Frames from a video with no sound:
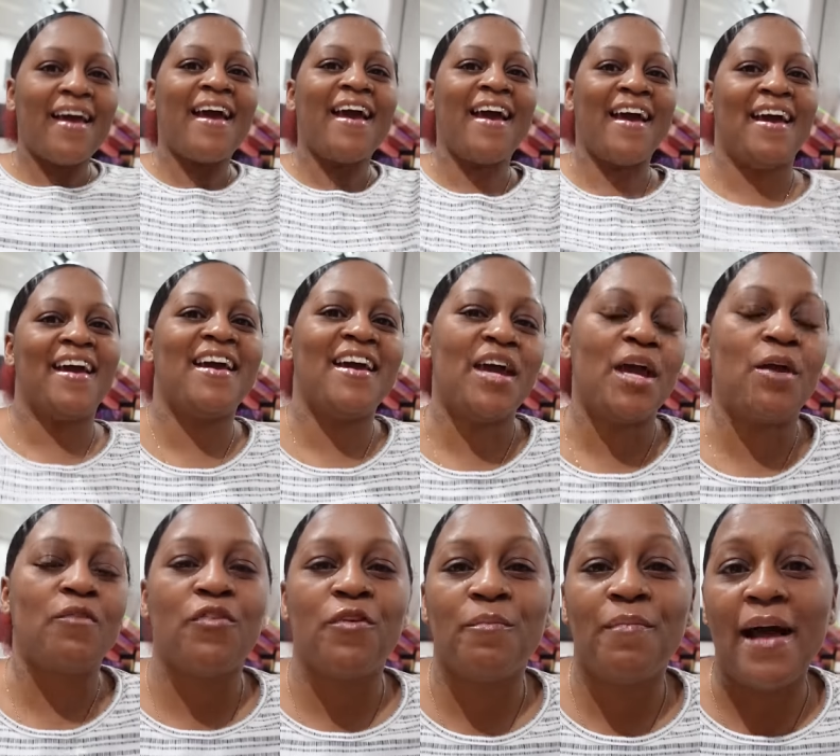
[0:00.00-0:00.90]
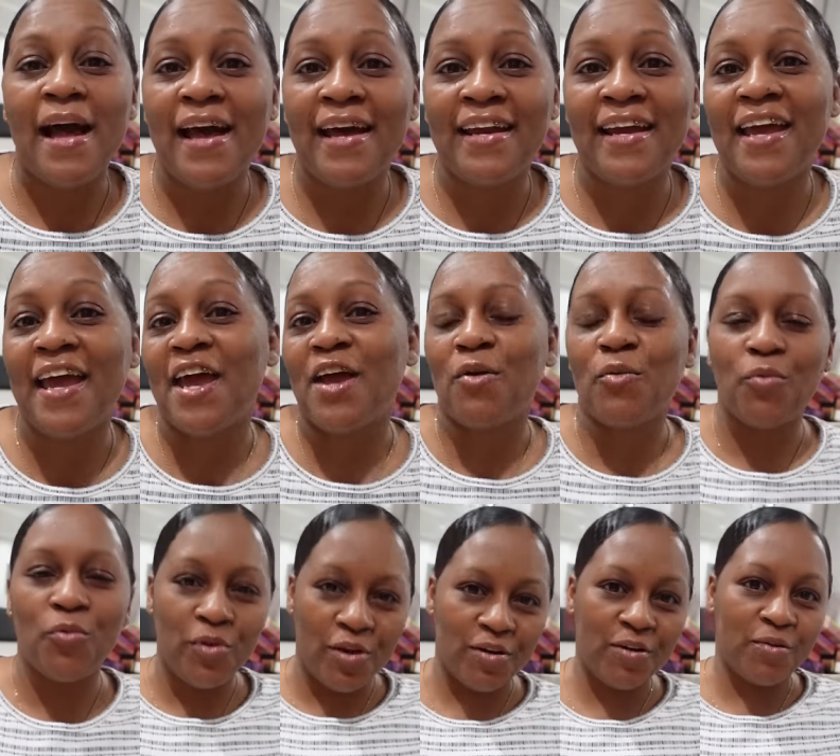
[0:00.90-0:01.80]
Hey everybody
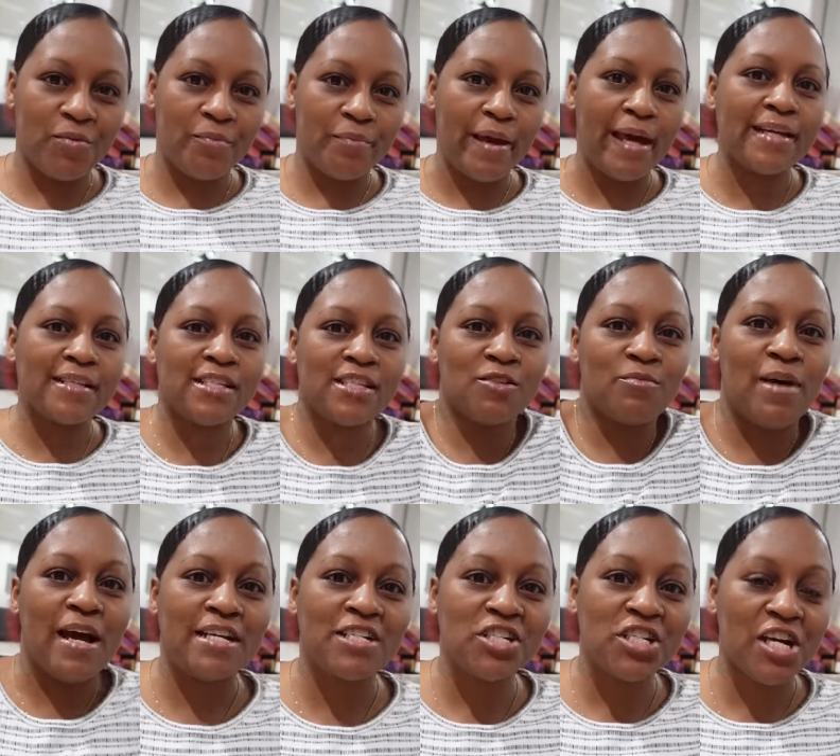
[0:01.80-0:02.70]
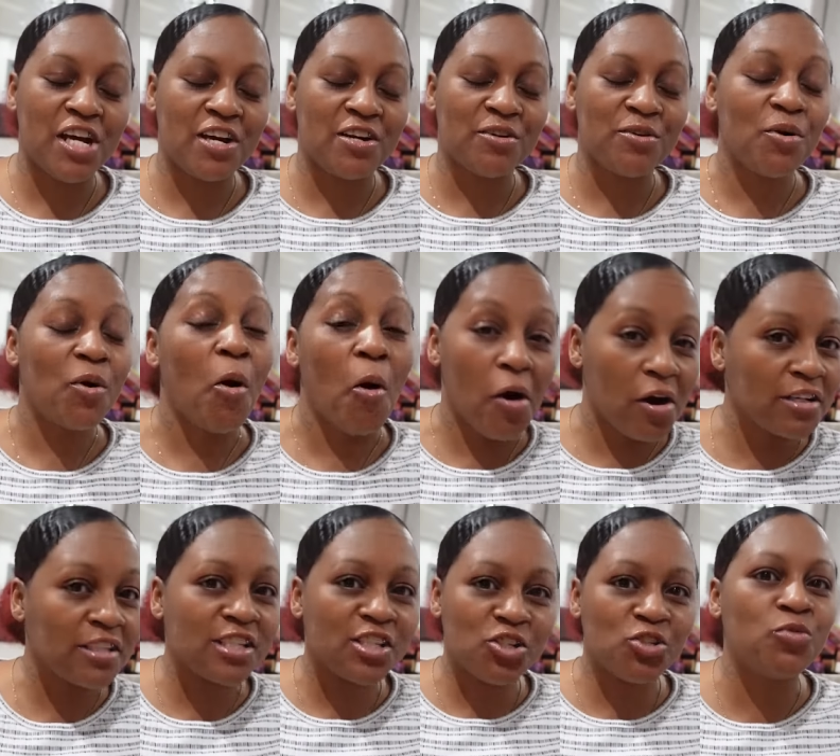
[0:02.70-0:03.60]
and welcome back to my channel or
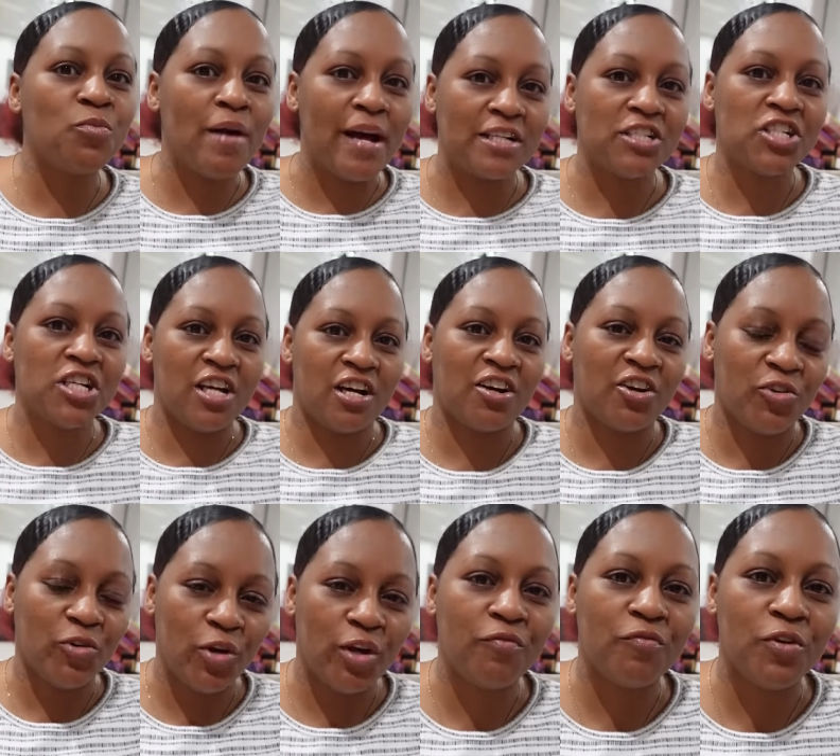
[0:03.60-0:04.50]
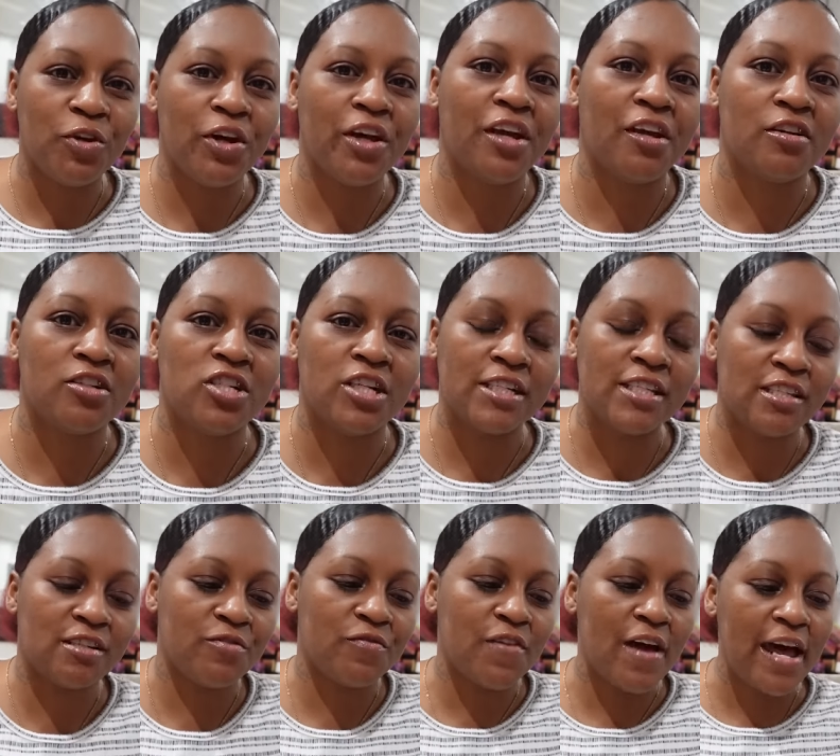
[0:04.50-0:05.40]
to my channel if you're here just
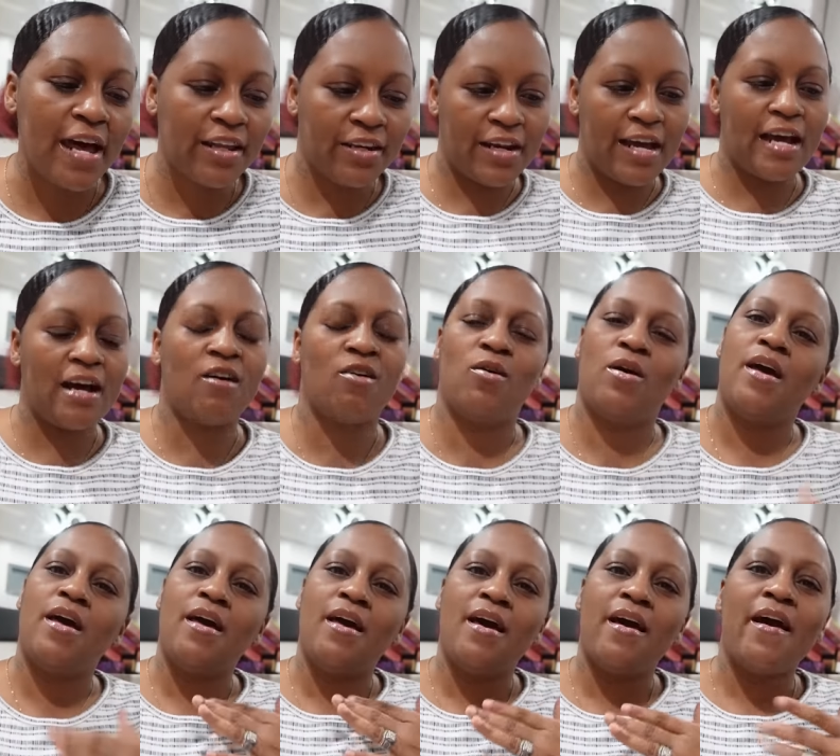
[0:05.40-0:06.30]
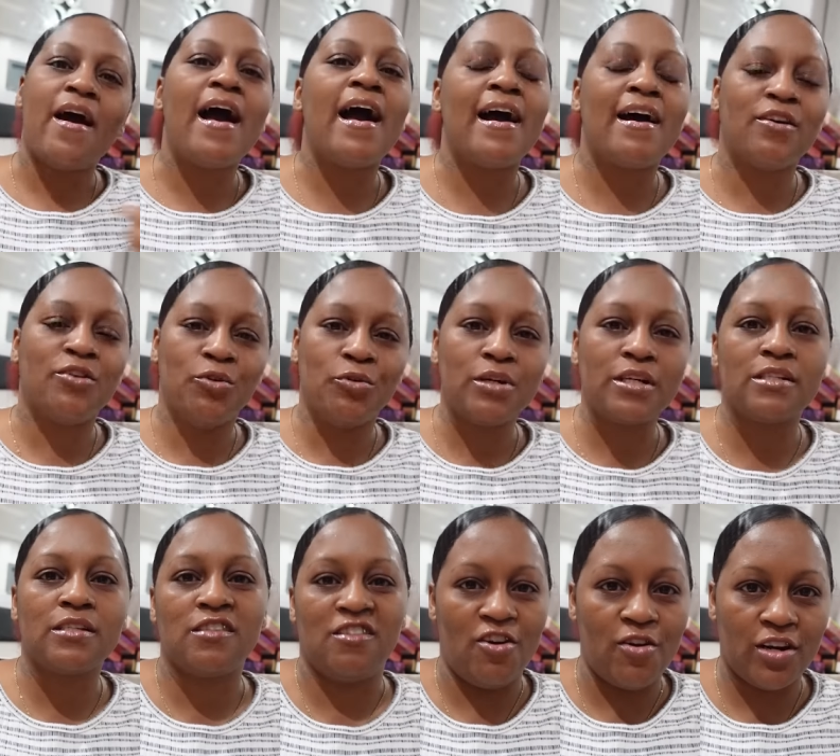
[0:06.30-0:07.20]
to find out how you can
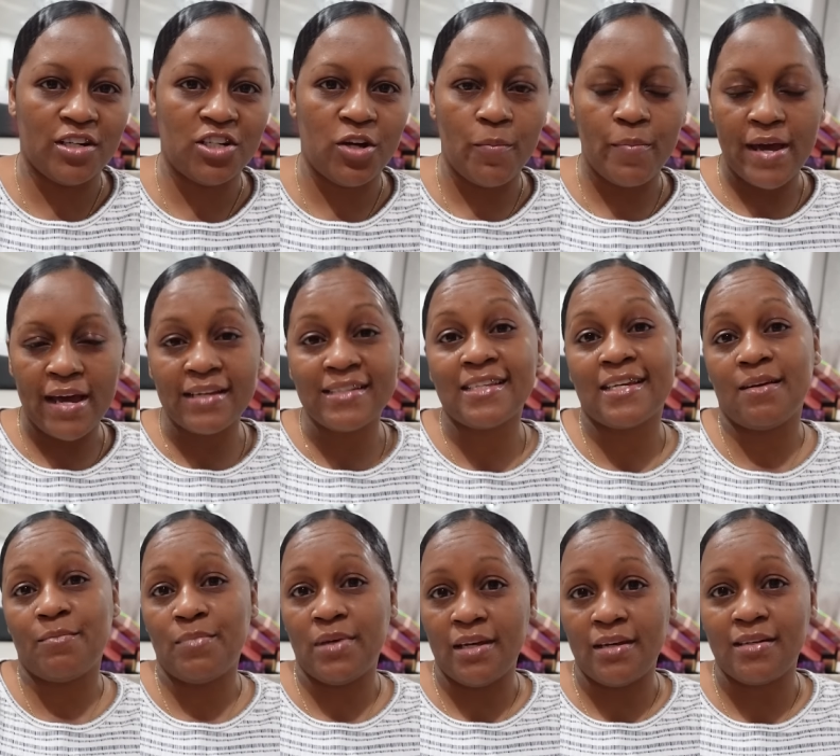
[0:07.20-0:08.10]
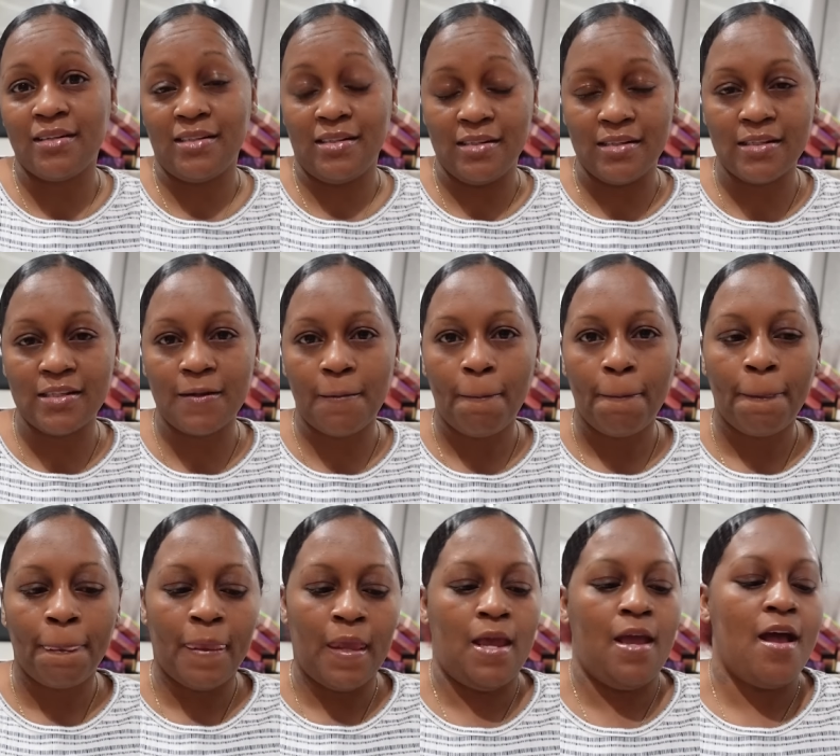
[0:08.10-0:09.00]
start your basket business.
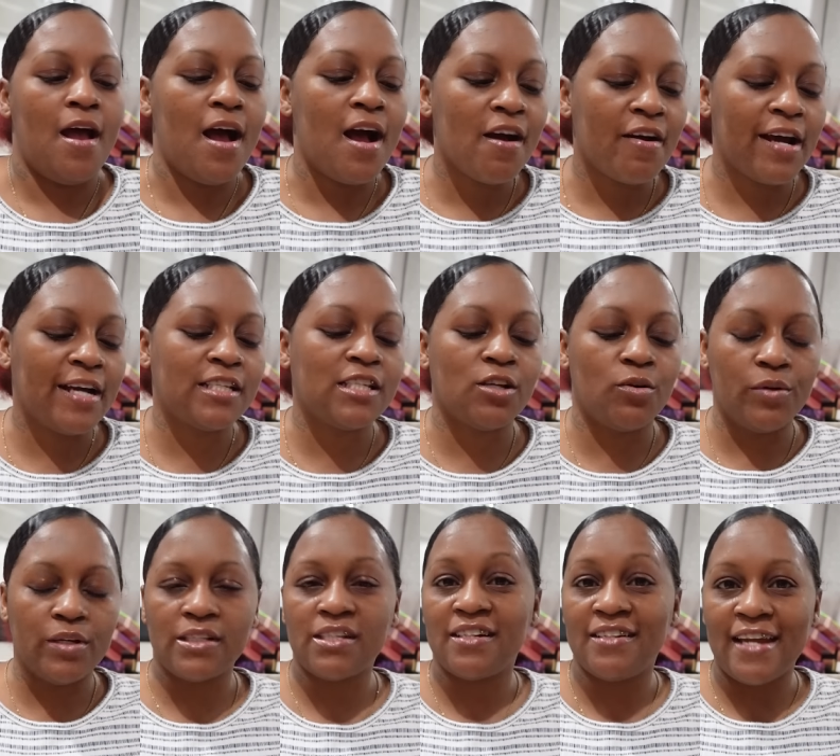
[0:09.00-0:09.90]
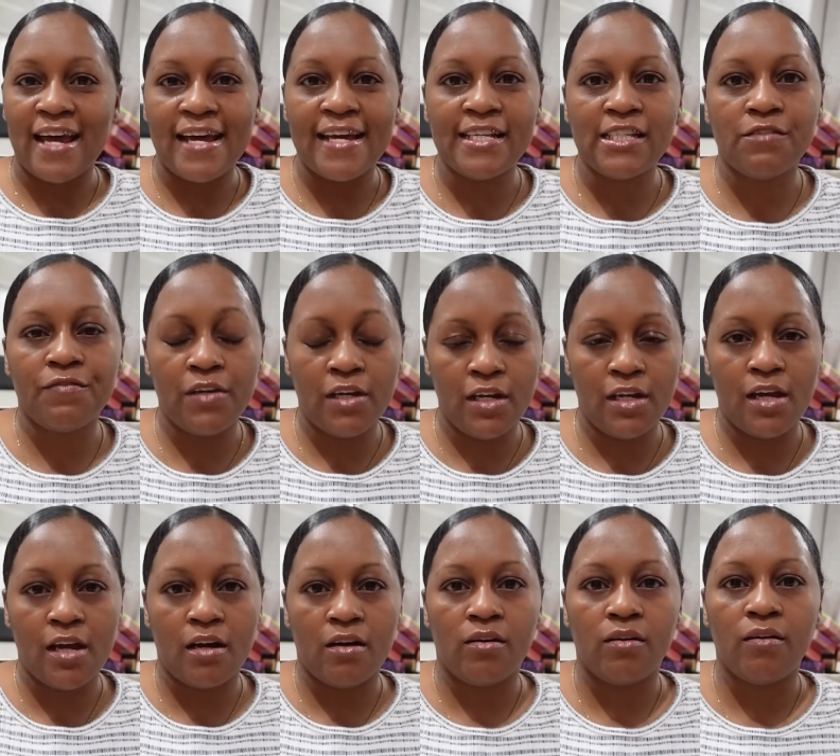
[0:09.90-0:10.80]
Alright, so in today's
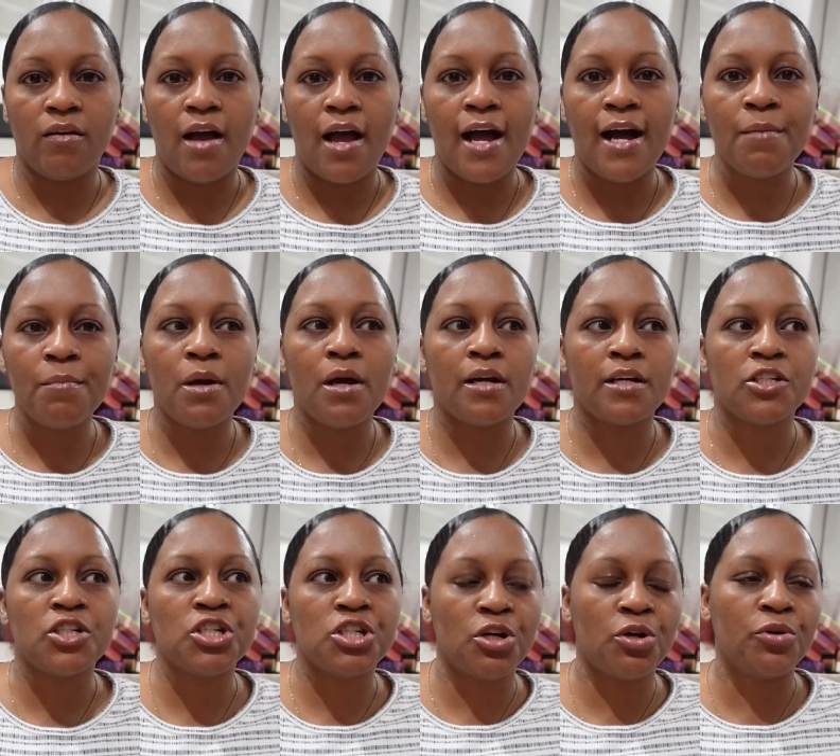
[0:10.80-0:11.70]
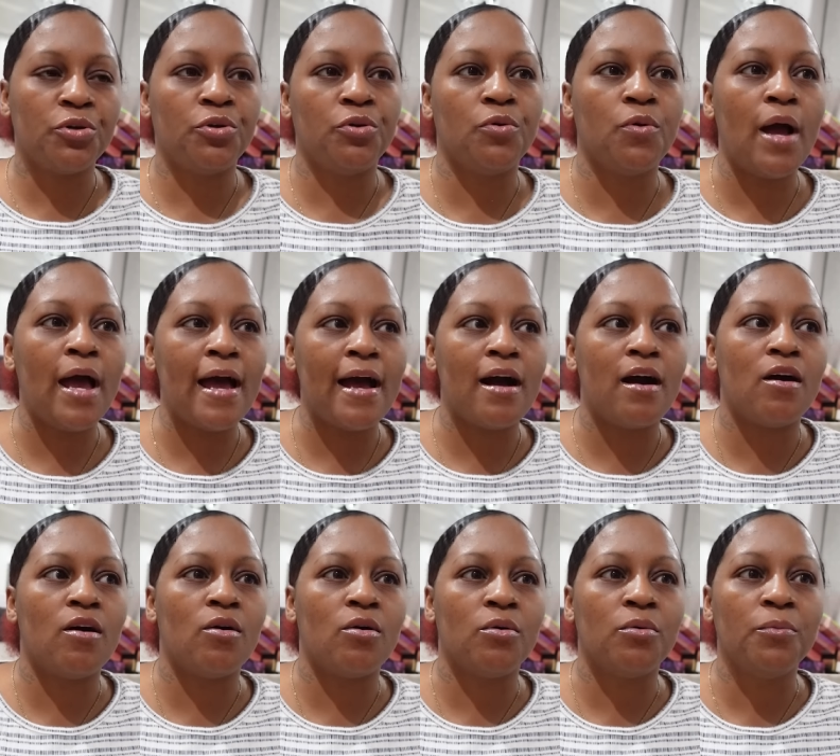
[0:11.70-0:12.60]
video, I'm going to show you
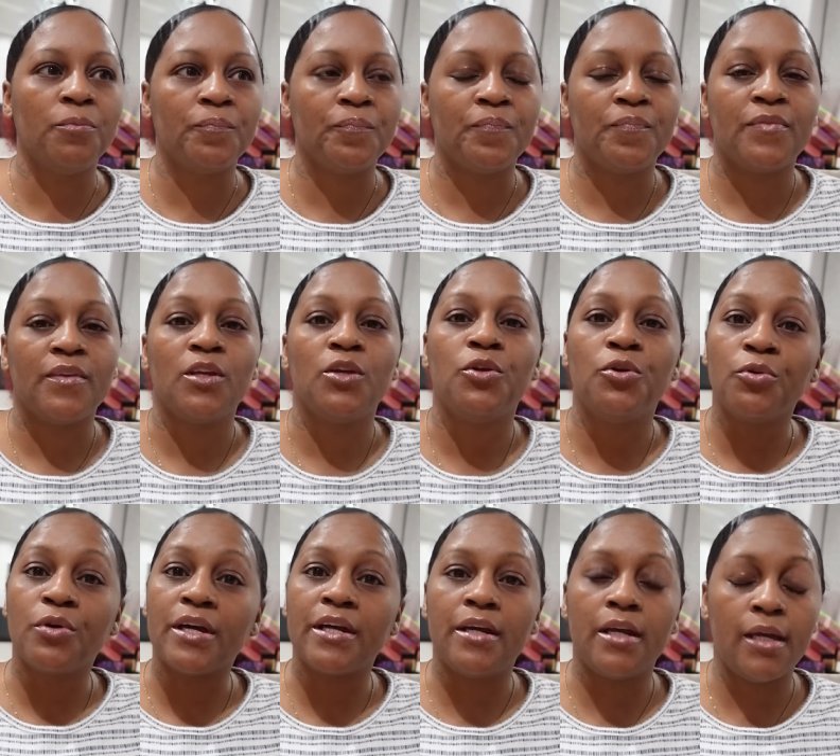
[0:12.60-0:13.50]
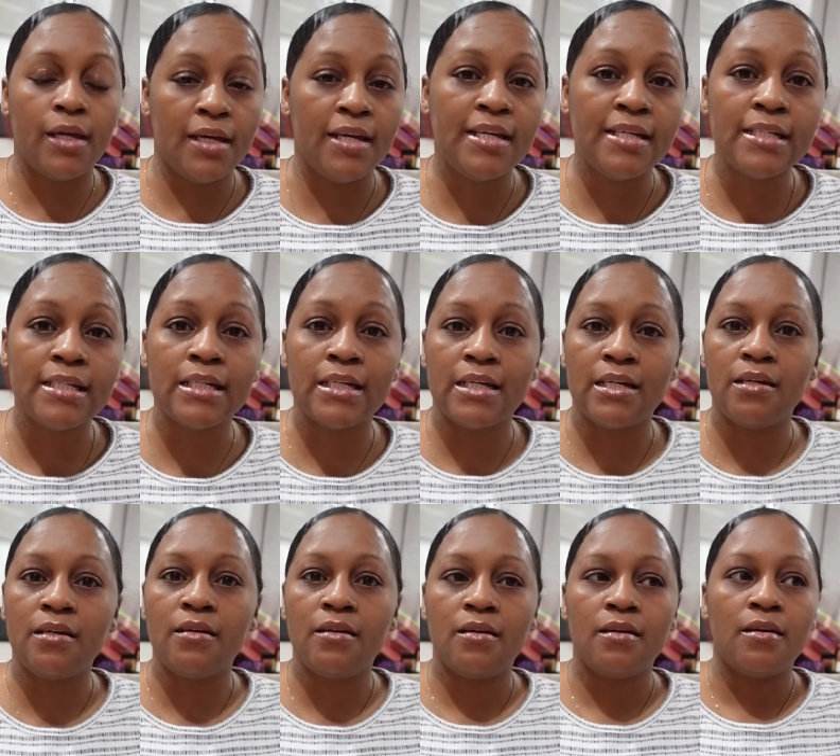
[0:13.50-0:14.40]
how you can
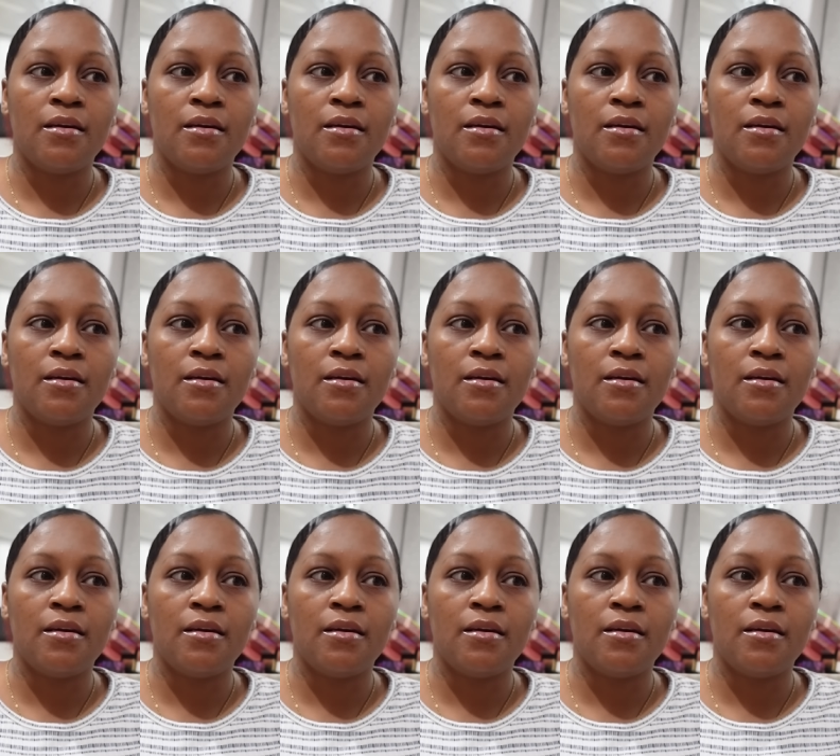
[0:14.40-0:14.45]
easily